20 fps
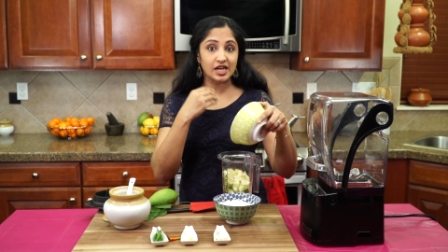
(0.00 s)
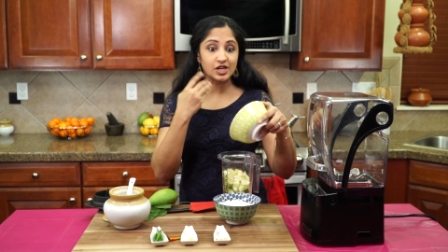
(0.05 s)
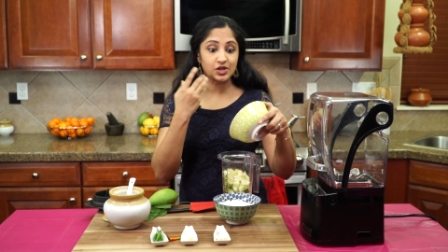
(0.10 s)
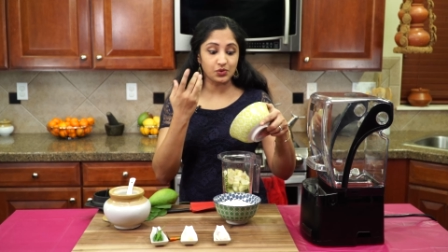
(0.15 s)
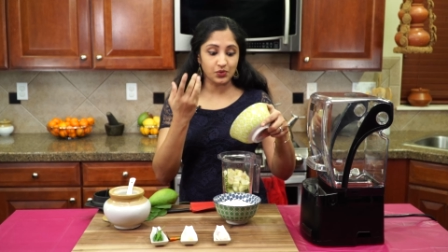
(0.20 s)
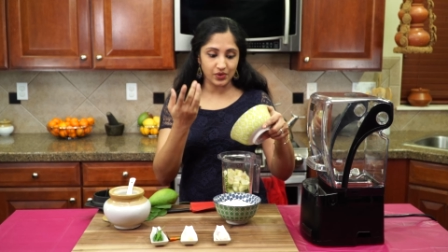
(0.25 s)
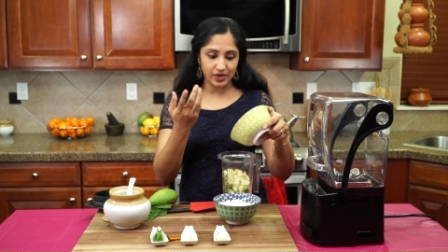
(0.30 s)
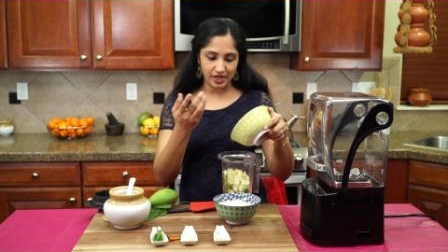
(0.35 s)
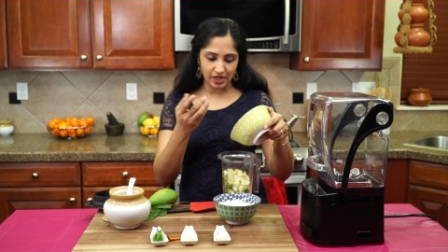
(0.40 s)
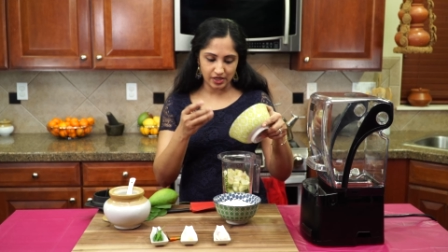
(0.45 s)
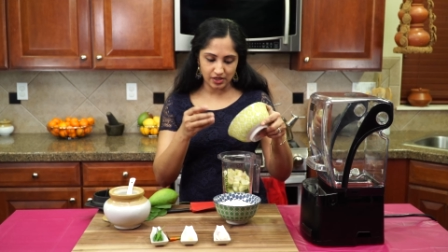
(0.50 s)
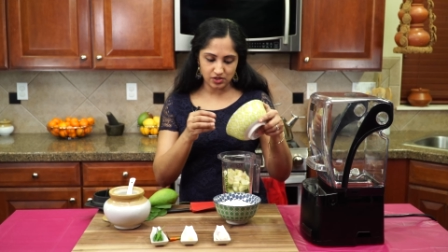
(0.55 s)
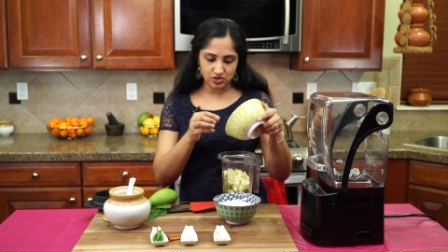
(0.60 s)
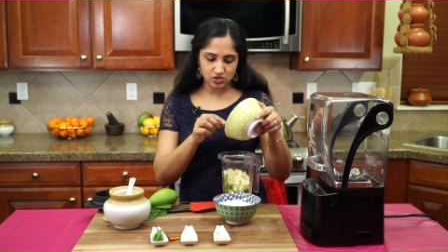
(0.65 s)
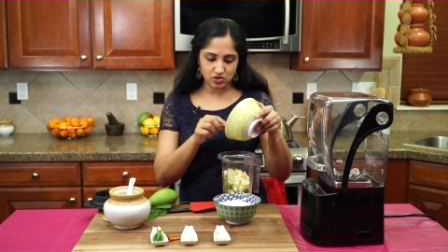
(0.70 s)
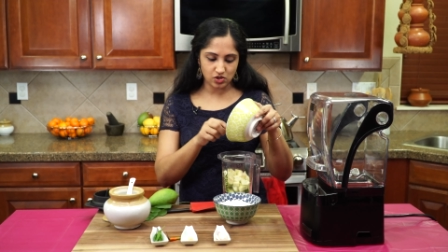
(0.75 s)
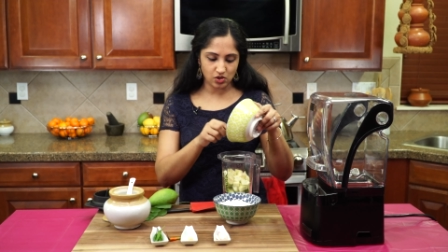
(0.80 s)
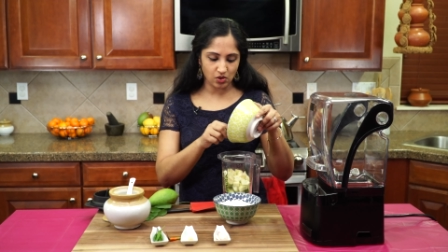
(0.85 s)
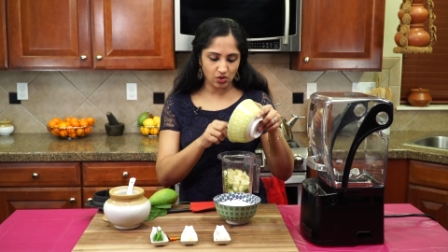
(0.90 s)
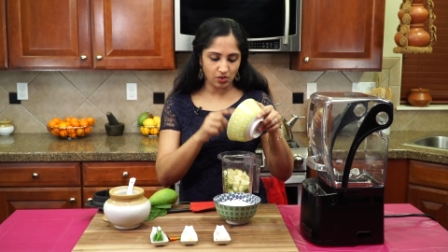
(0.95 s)
green.
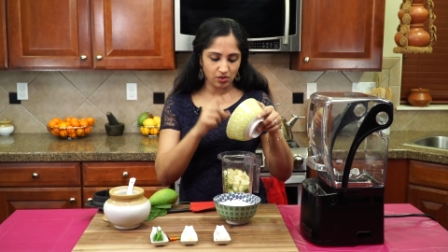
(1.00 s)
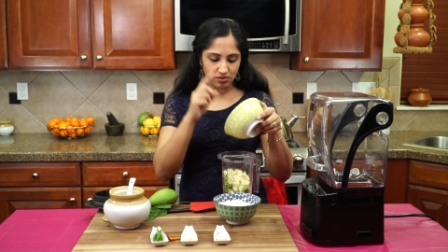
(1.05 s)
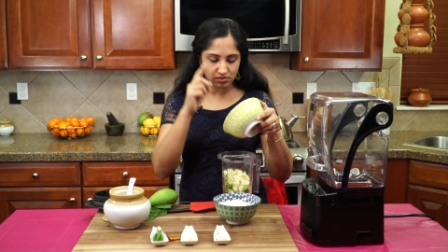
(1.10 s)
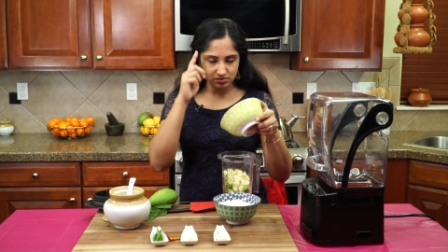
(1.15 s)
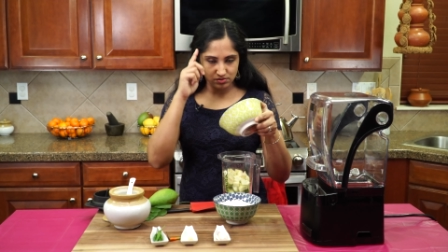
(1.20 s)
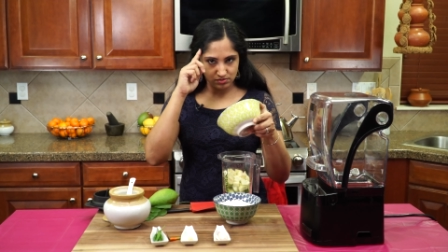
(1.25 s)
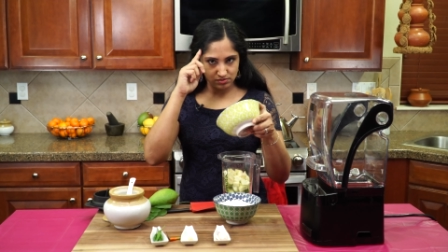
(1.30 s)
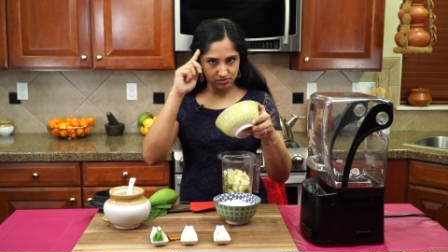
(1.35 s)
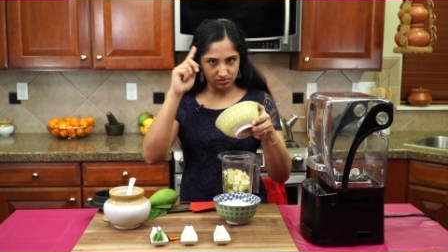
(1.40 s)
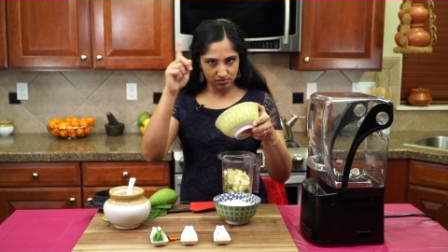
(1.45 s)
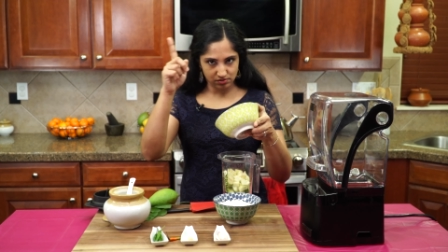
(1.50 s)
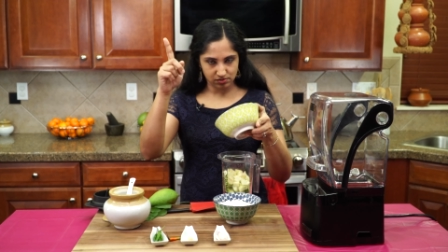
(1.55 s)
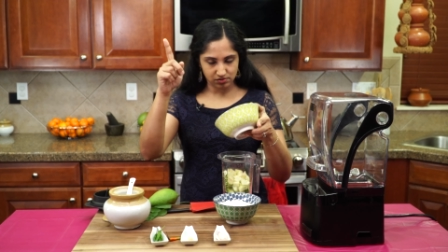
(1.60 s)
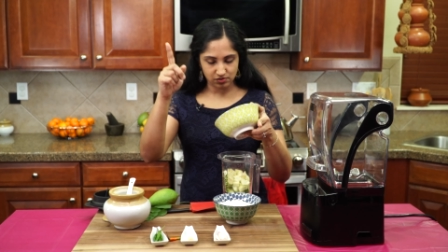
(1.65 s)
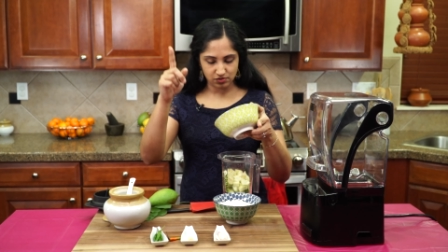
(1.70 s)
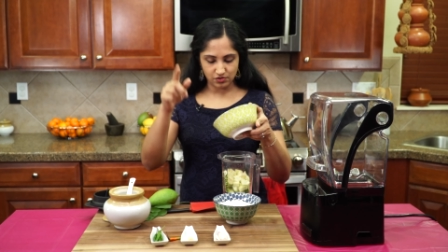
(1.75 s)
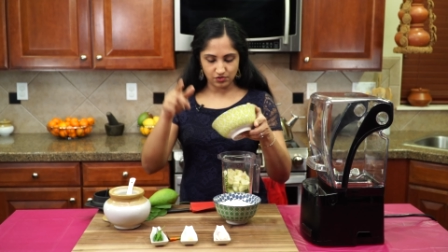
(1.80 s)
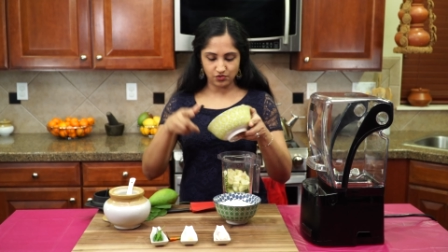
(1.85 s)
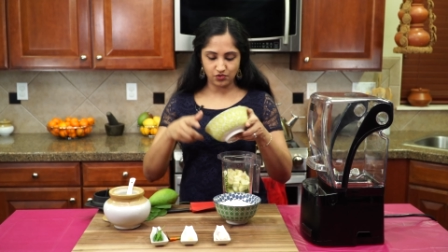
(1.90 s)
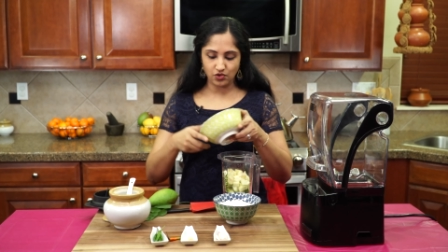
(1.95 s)
So
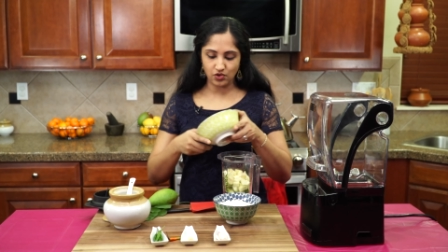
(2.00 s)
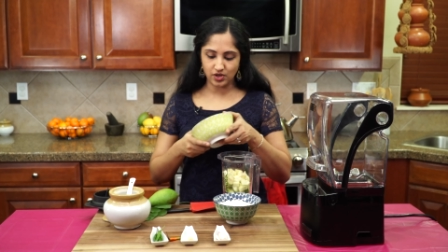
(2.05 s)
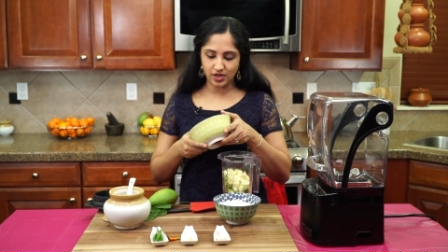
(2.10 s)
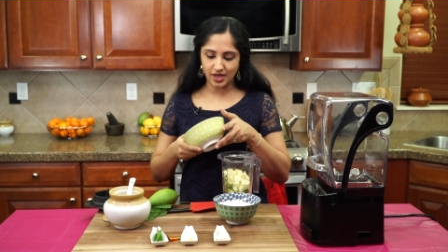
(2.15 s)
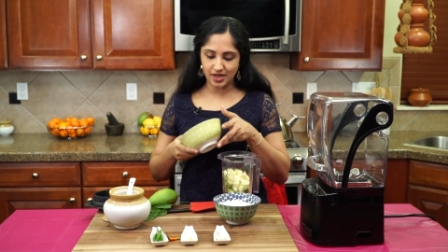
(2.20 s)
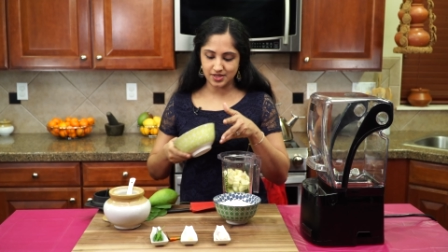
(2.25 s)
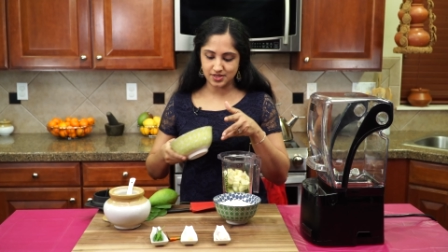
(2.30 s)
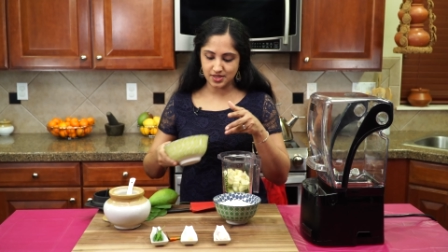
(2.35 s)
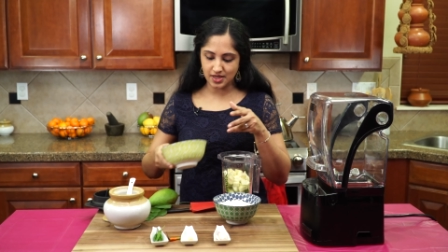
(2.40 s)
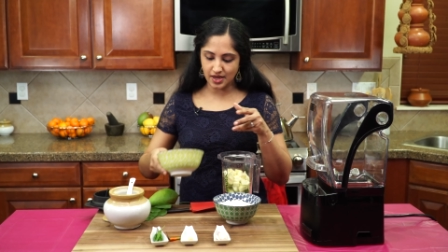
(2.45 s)
forecast